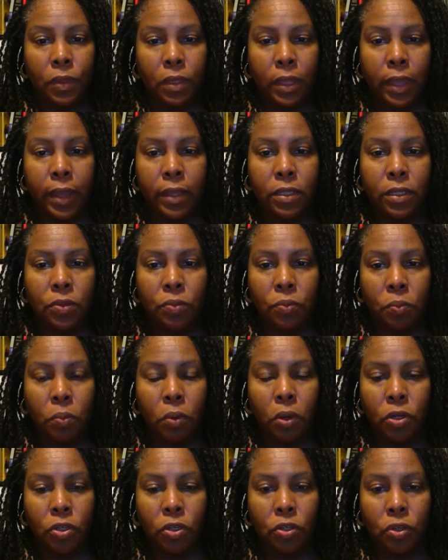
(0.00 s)
That's
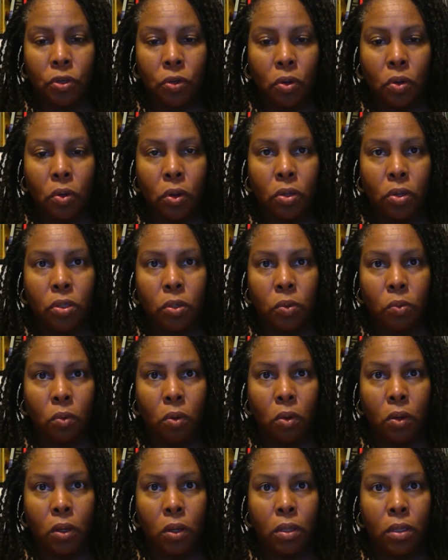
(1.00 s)
what you're going to
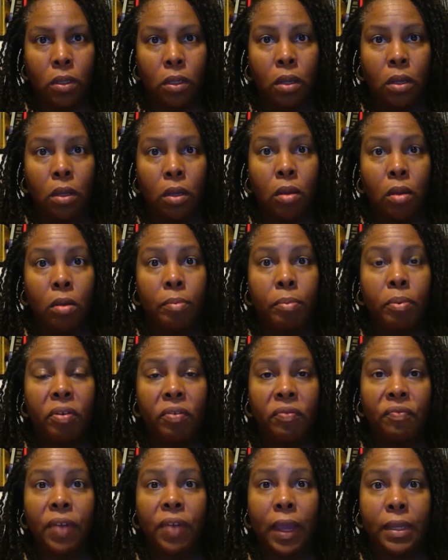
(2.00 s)
want
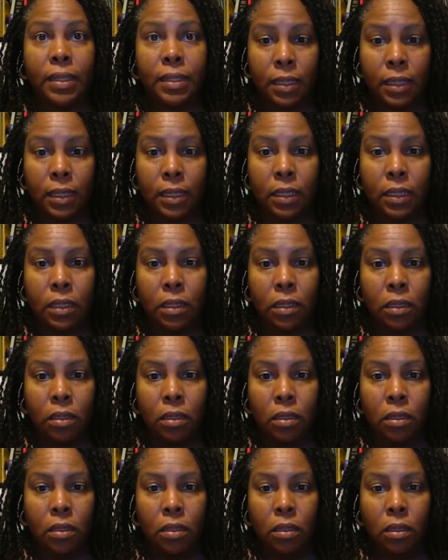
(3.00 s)
perfected
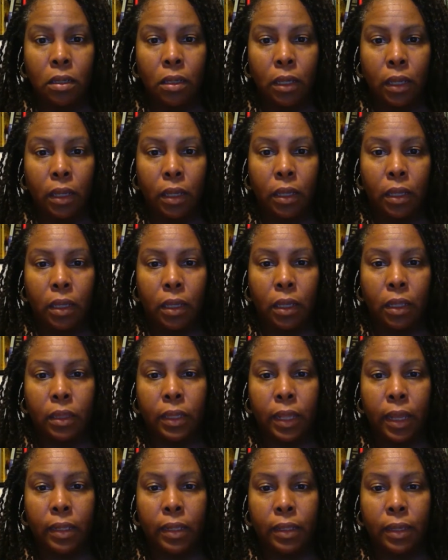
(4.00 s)
in
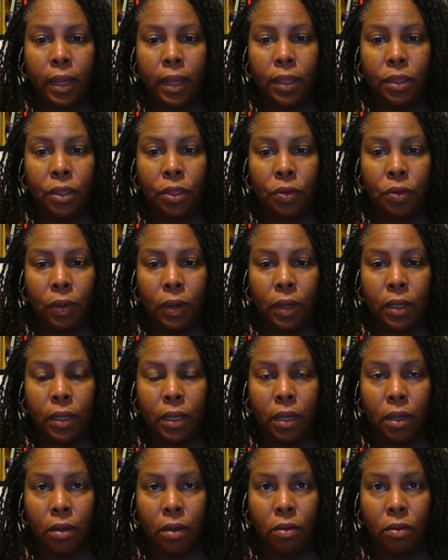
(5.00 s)
that 9th grade
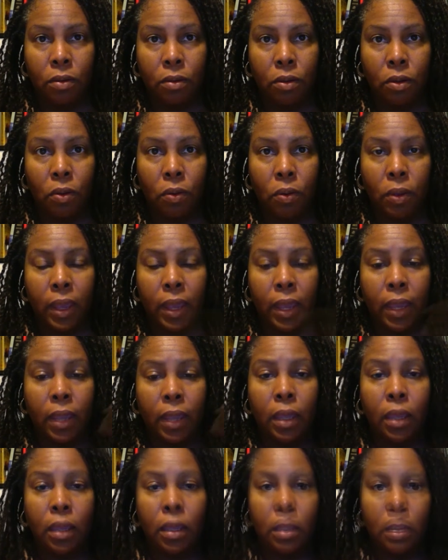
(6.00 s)
year,
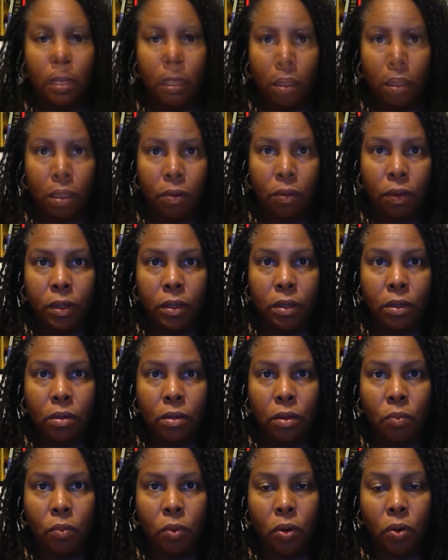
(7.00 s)
okay? 10th grade year,
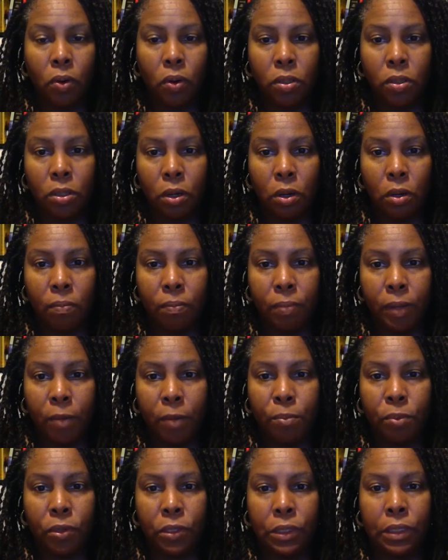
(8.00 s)
you work on term
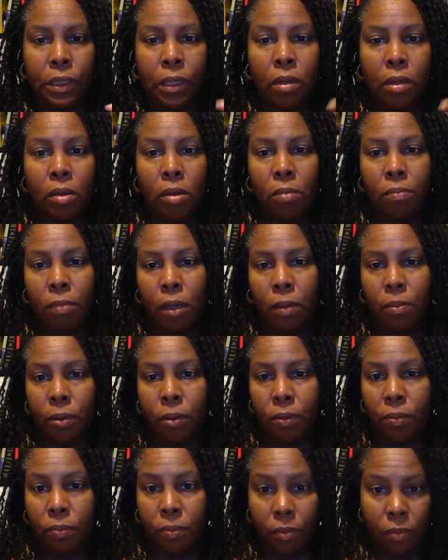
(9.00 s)
papers,
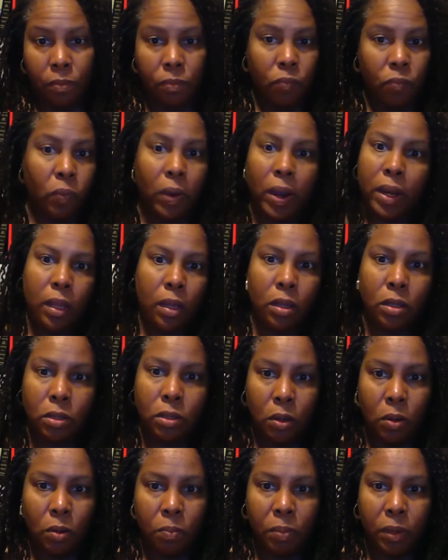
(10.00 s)
maybe writing a
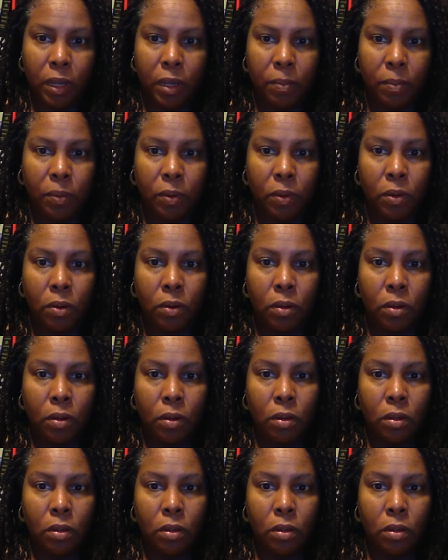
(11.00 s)
term paper,